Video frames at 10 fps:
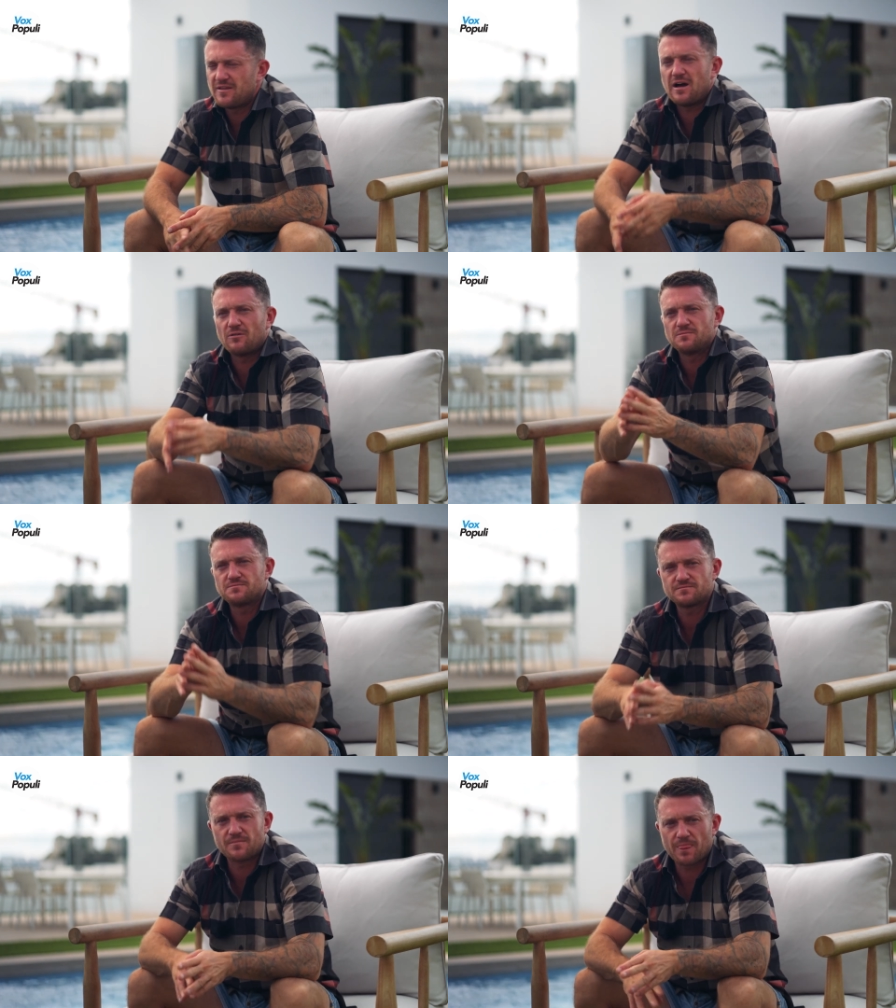Now,
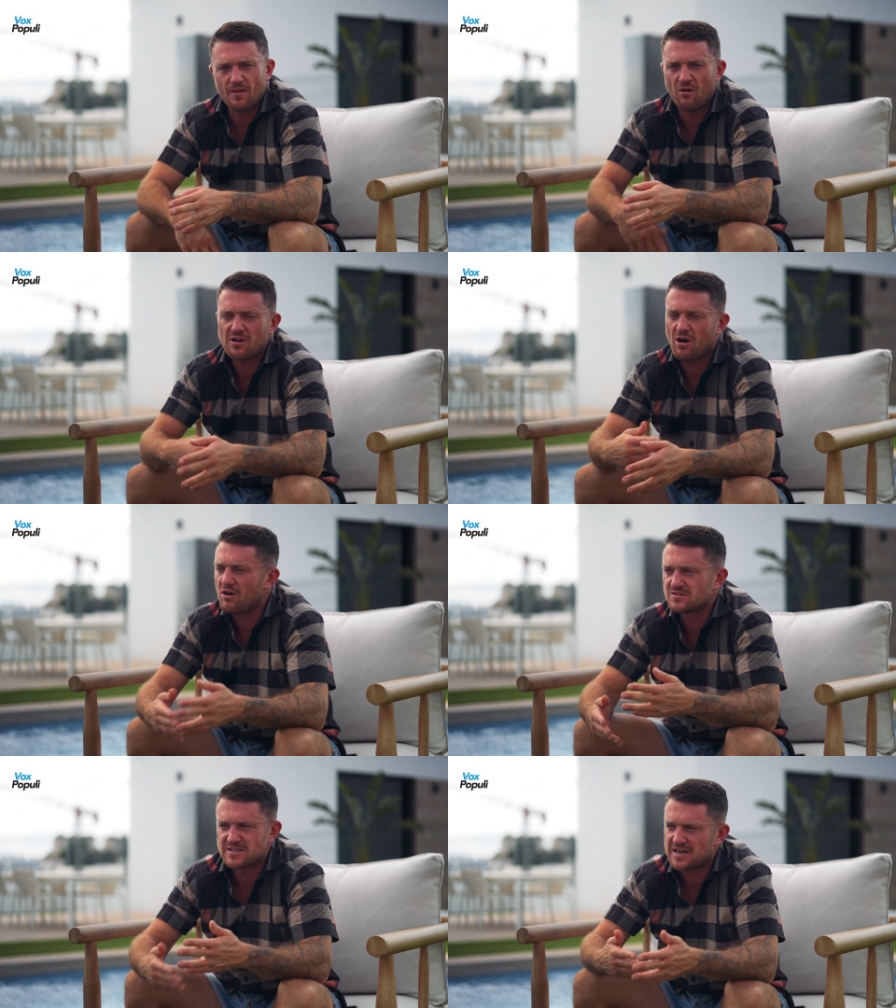I
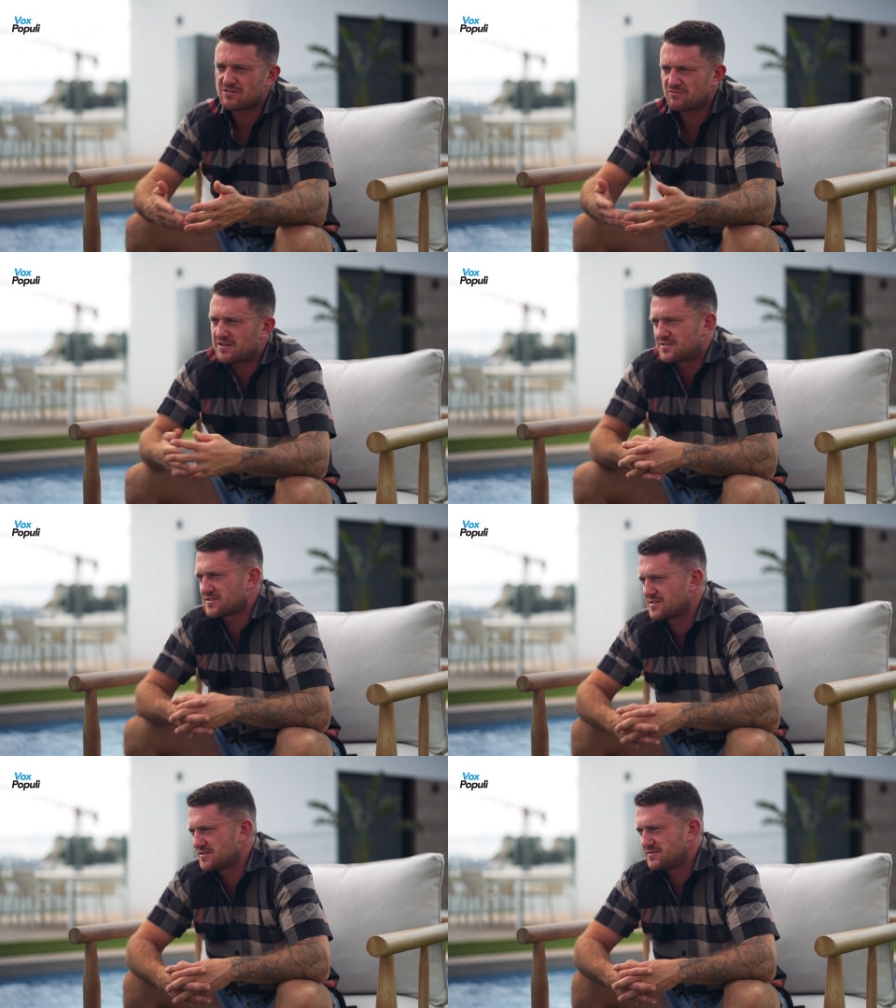can't take
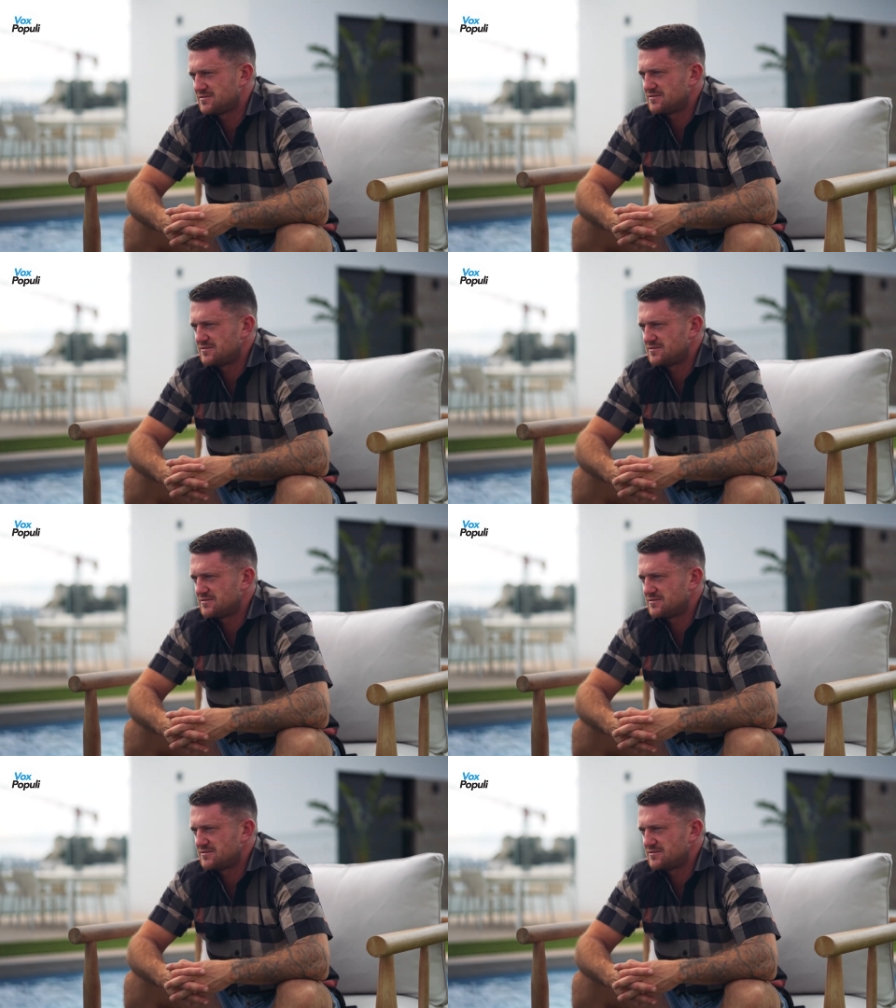risks.